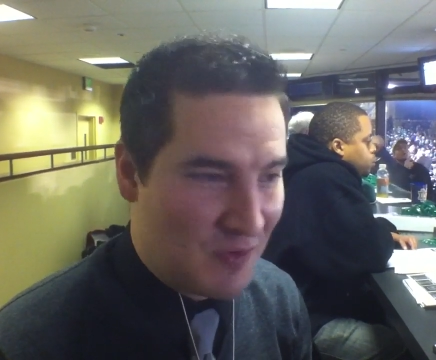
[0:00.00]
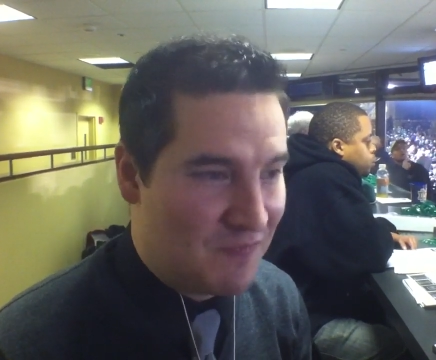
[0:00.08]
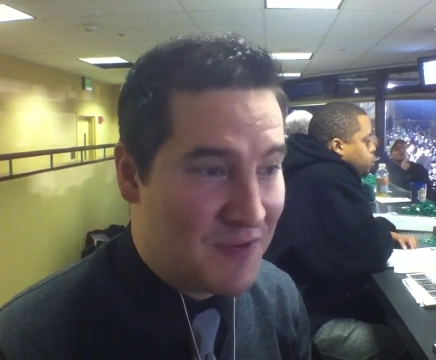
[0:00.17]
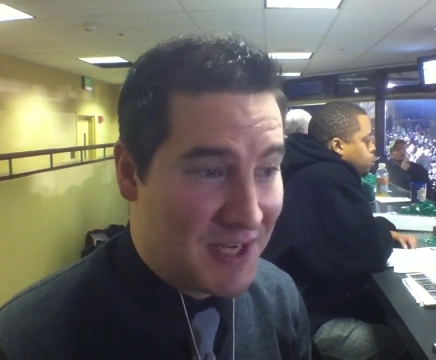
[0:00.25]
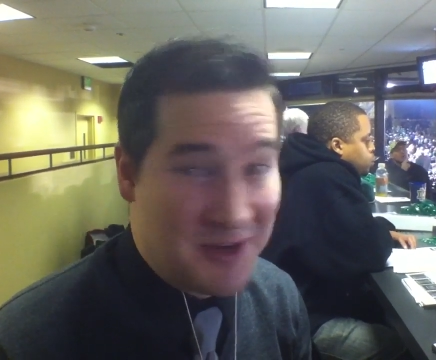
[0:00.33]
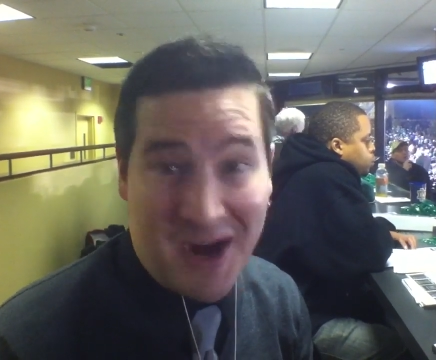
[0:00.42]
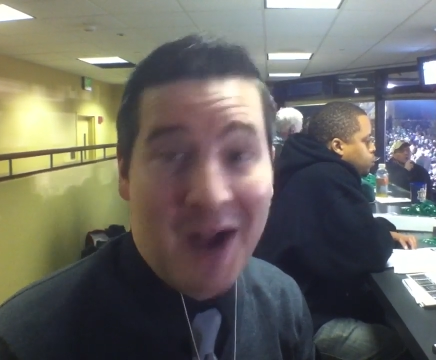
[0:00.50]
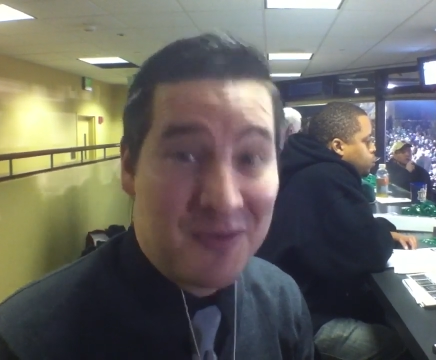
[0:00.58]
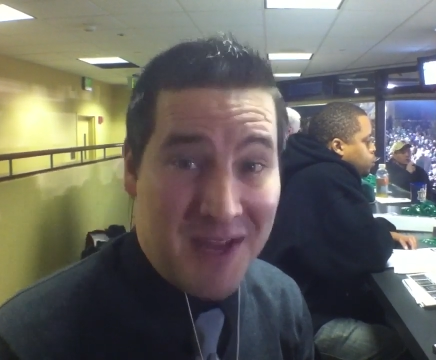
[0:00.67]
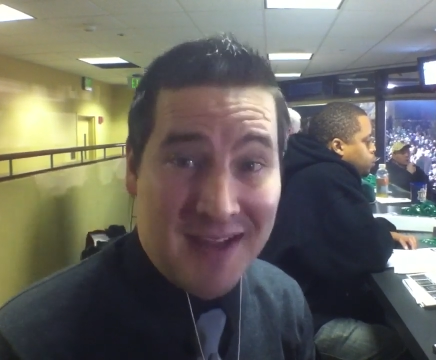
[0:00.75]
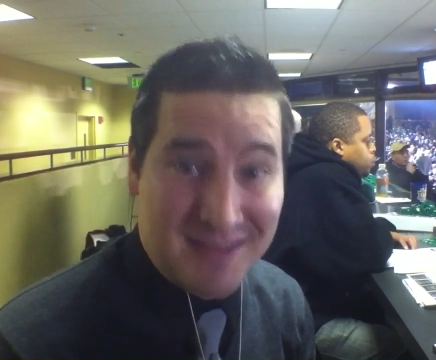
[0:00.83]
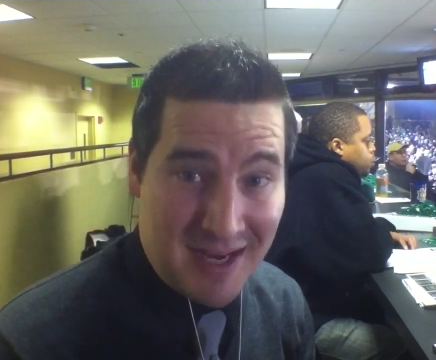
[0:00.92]
Speaker 1: would figure
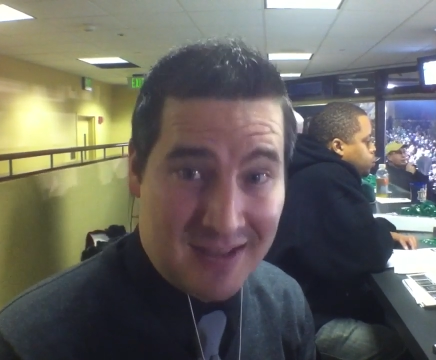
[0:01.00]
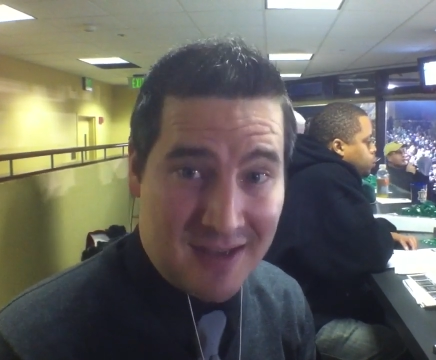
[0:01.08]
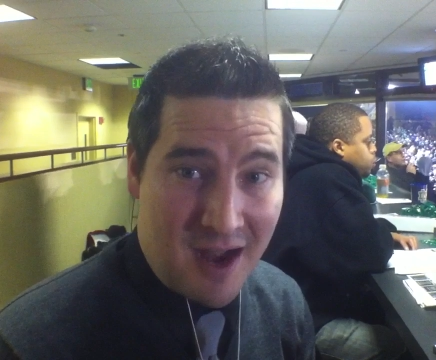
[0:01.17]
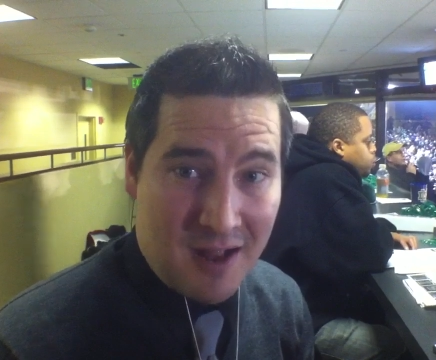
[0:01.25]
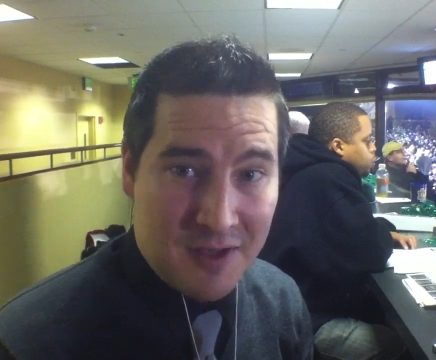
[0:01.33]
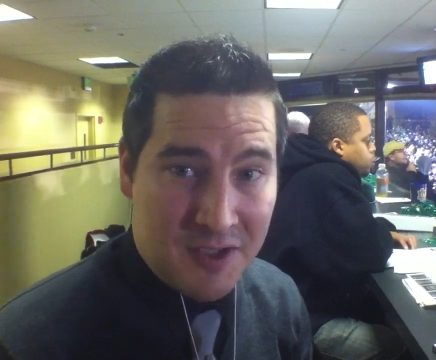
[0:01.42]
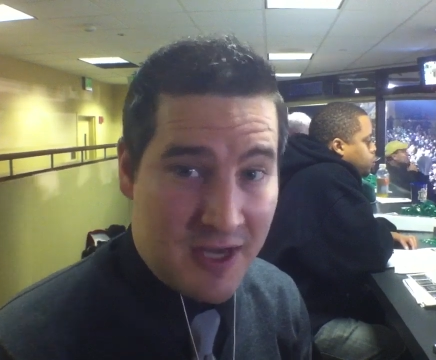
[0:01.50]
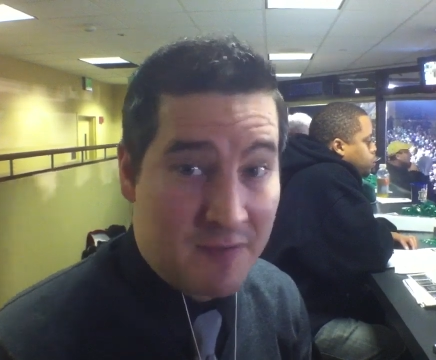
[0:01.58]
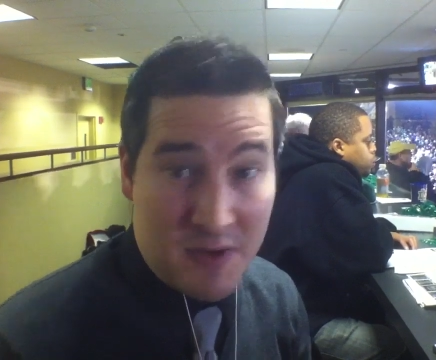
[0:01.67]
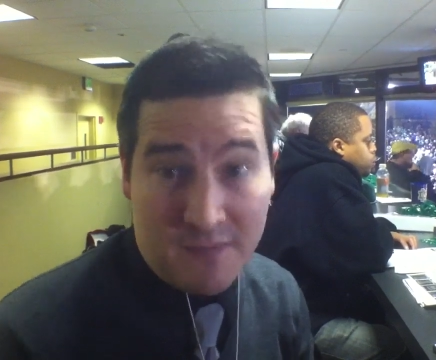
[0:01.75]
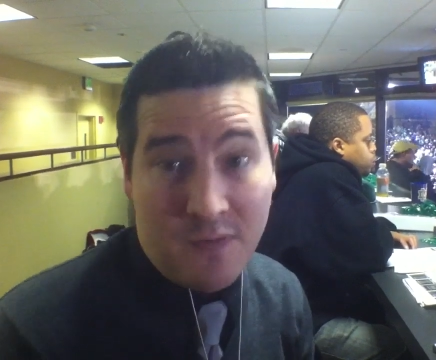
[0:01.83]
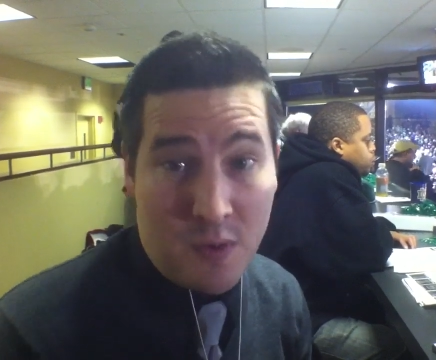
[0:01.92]
out that technology
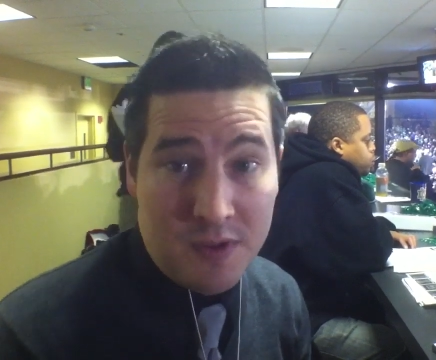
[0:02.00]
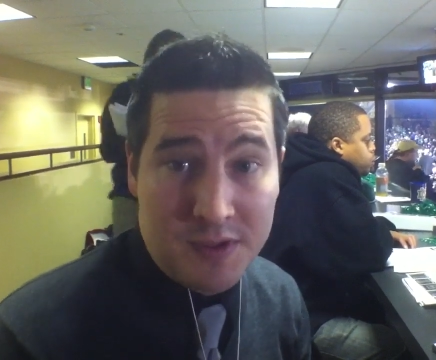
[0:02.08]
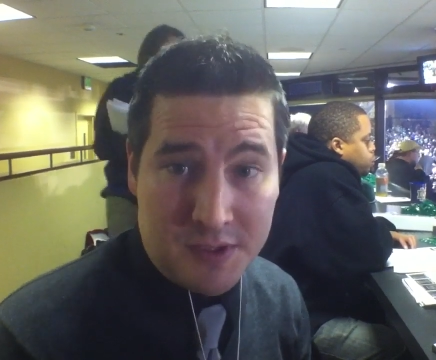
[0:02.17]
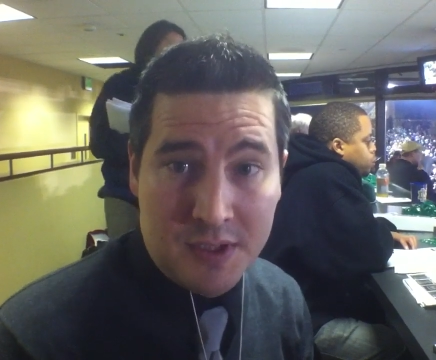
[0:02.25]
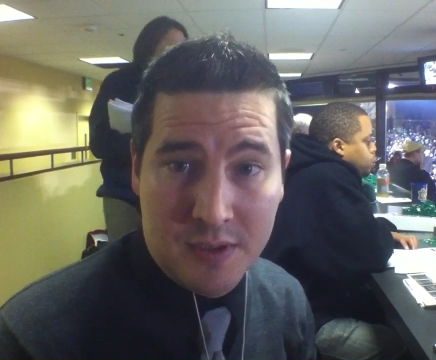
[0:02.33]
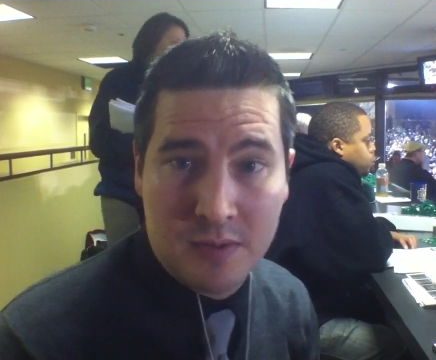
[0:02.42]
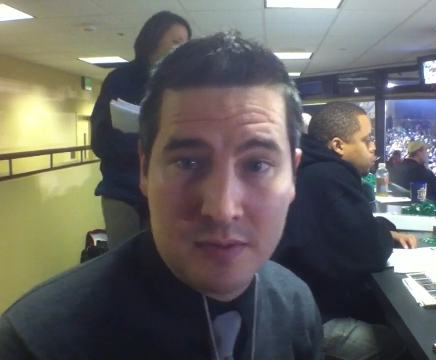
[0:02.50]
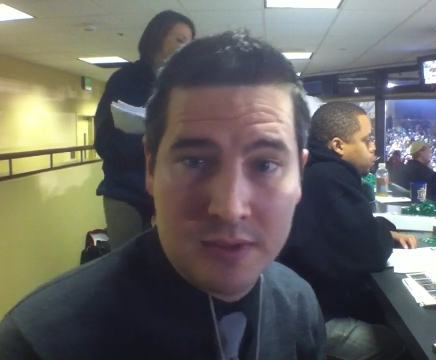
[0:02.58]
have been forced to.